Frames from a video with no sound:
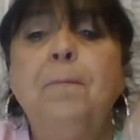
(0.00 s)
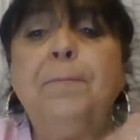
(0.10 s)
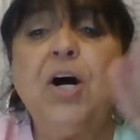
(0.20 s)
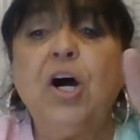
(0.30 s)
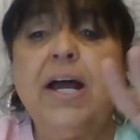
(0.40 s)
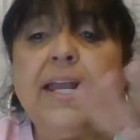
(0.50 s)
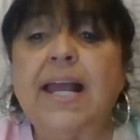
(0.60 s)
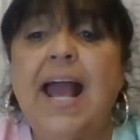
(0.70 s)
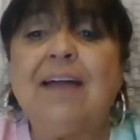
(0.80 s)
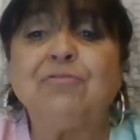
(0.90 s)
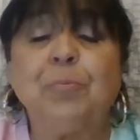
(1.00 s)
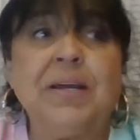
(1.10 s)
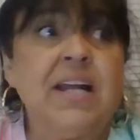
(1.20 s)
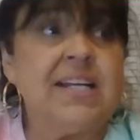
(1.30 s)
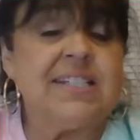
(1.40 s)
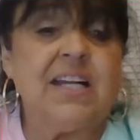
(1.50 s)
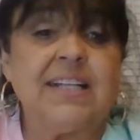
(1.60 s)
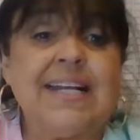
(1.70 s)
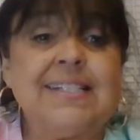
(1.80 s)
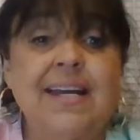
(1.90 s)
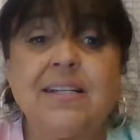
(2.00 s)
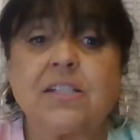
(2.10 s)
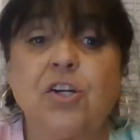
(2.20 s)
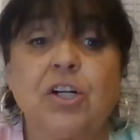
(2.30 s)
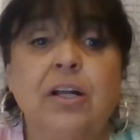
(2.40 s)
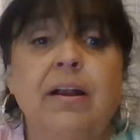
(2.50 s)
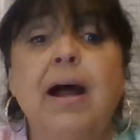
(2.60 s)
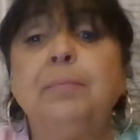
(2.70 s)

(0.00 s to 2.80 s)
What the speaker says: But after midnight tonight, they say it's going to clear out